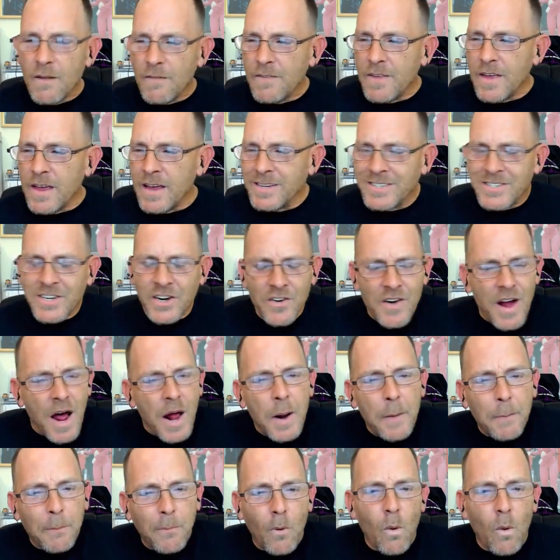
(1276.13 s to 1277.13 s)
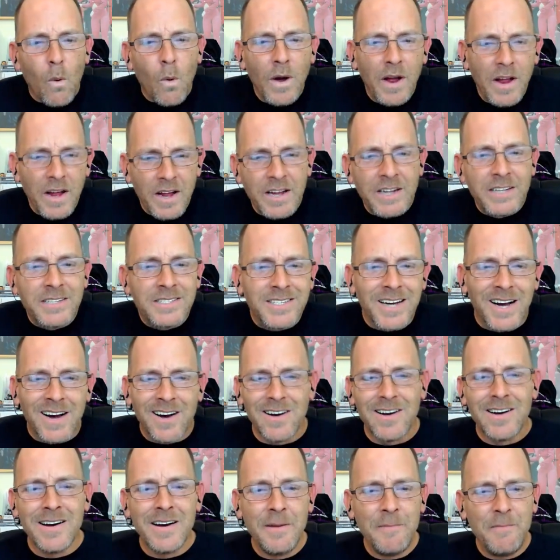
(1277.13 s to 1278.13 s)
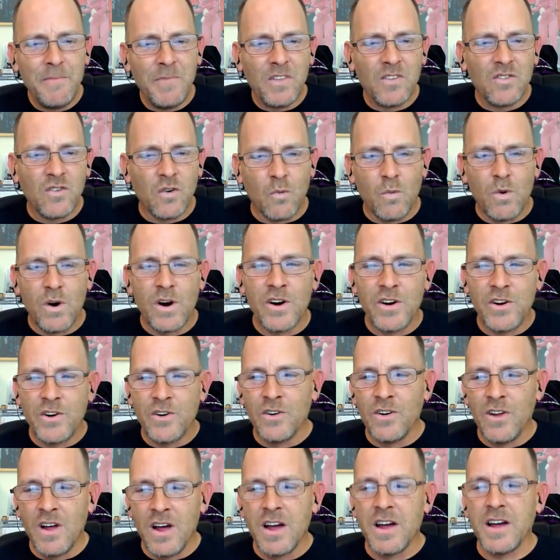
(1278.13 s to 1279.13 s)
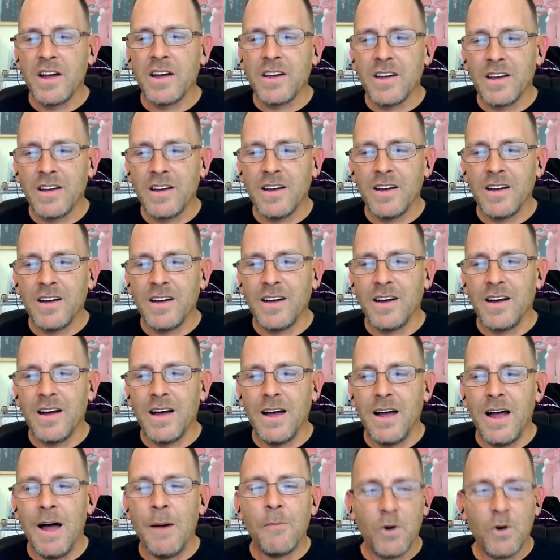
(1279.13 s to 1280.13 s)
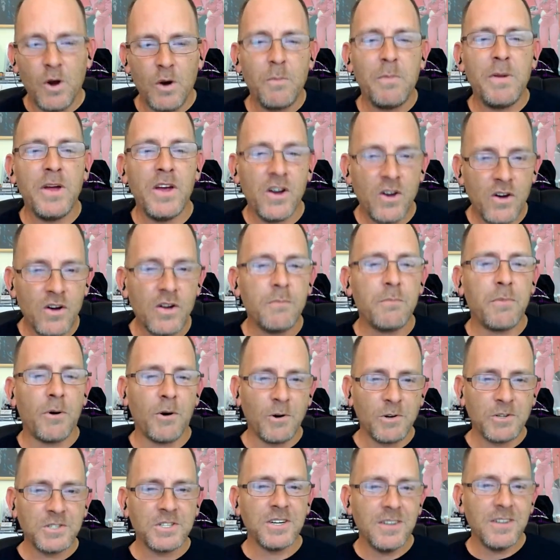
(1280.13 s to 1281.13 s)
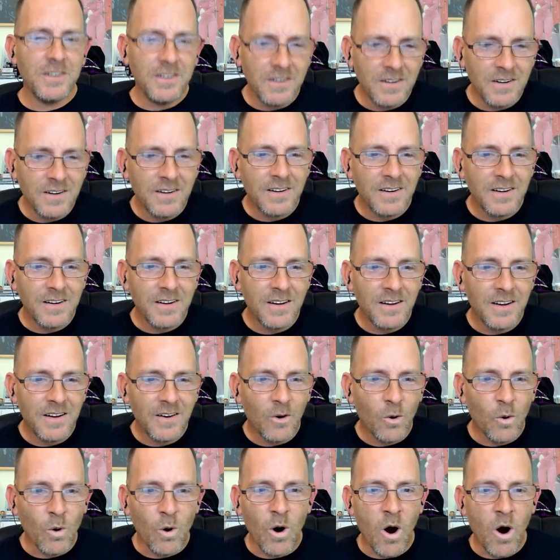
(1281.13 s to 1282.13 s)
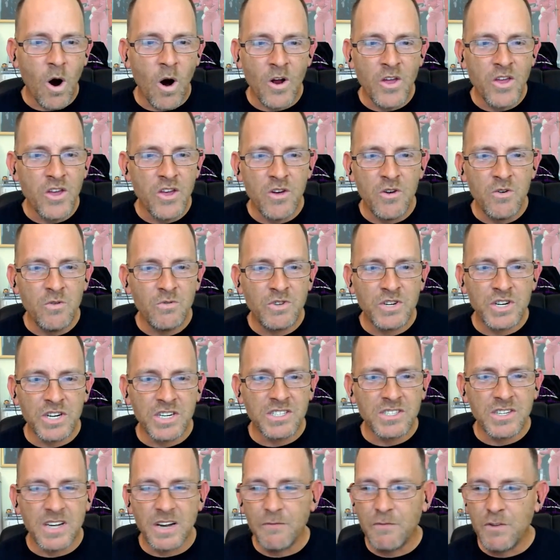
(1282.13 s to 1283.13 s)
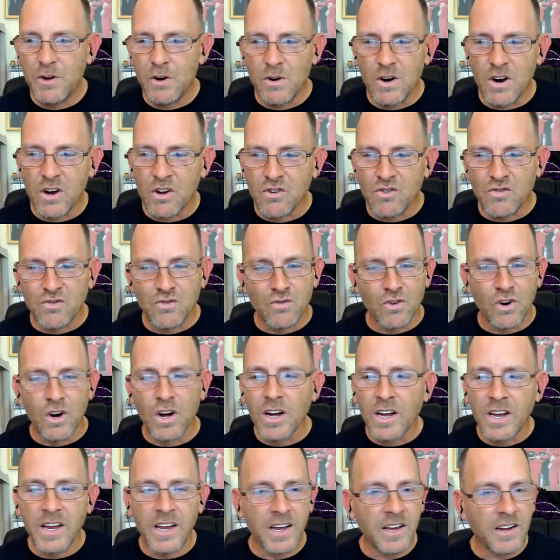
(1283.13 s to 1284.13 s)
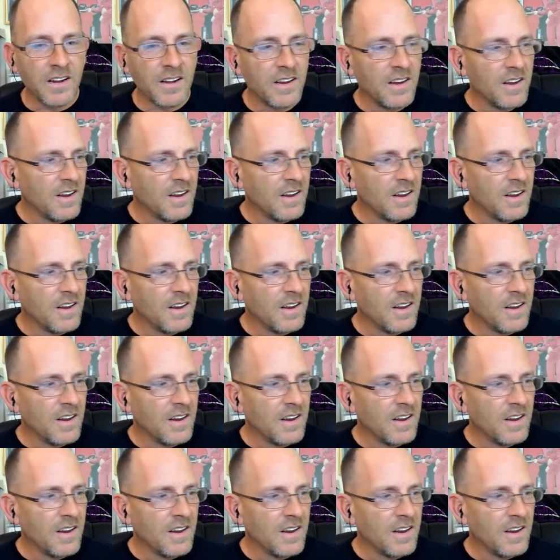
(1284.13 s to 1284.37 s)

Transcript: is there not a point in time to where you're like, I'm going to be a good person? Or are you just, if you're a crook at